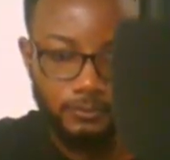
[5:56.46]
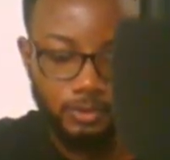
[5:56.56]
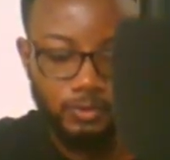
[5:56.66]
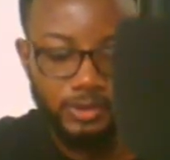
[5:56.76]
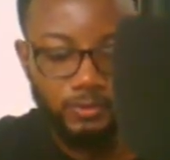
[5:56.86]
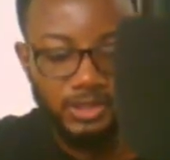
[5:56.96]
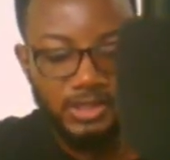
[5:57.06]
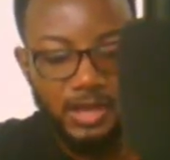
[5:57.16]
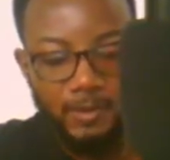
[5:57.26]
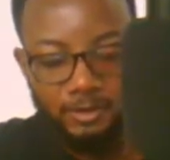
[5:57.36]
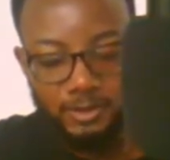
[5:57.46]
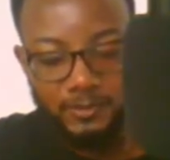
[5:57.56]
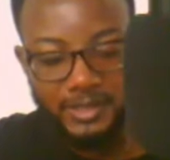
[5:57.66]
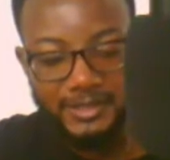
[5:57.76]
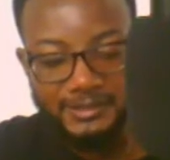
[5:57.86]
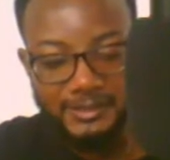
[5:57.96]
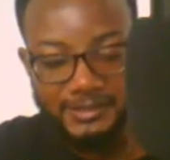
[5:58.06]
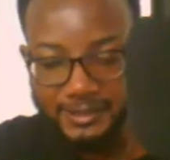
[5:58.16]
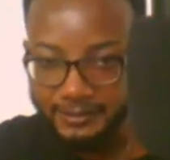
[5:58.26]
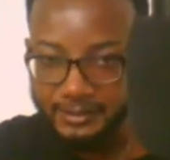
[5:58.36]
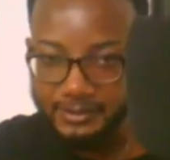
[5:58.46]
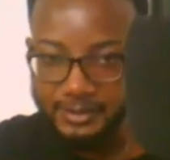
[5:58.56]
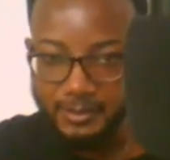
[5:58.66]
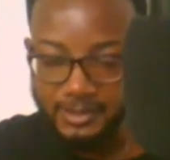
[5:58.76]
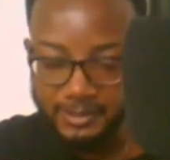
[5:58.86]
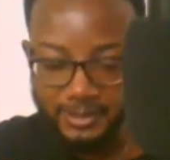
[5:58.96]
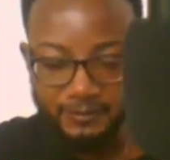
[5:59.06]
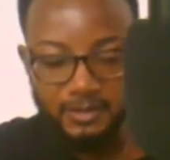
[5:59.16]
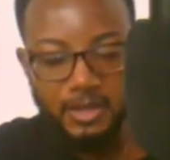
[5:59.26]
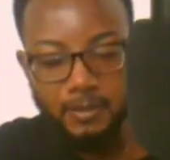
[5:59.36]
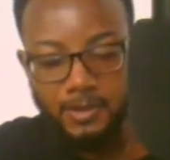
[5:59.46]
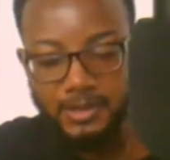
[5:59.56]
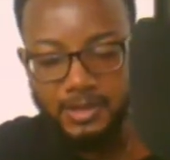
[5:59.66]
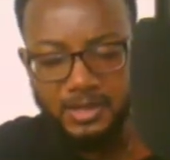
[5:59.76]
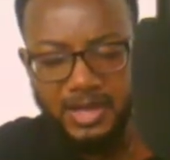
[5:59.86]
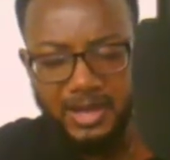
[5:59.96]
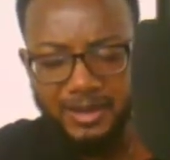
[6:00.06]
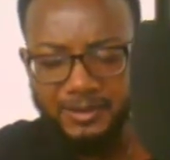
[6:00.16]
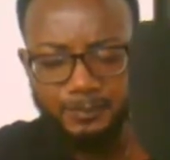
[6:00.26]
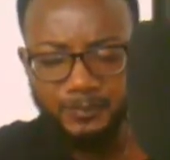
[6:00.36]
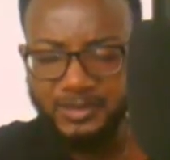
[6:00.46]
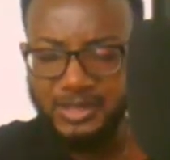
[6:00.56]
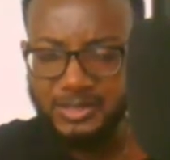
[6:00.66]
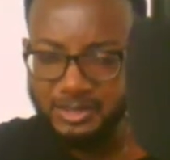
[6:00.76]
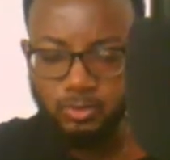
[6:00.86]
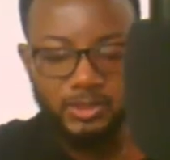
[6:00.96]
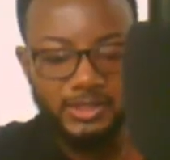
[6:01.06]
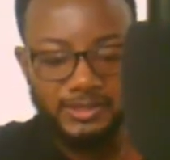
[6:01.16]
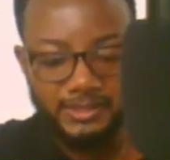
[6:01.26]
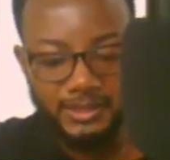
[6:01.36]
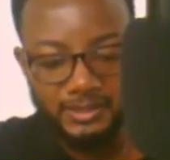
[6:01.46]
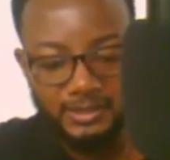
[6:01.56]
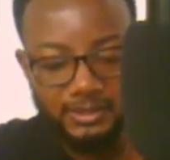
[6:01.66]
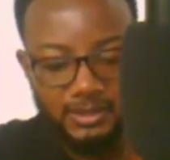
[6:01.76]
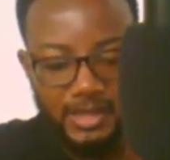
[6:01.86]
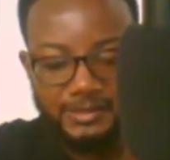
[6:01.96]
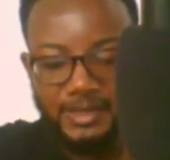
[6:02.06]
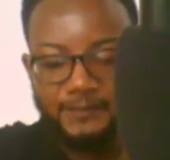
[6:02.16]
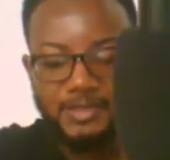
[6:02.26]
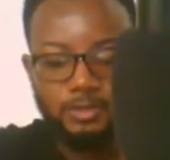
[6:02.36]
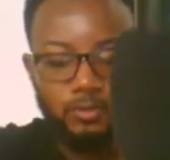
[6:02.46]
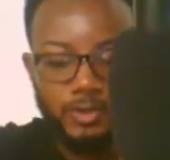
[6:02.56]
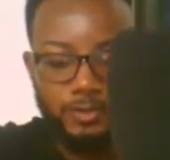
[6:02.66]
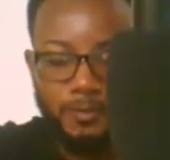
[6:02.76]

you see I'm actually playing a C7, C major 7, but then let's just call it a C, and I stuck up such convention to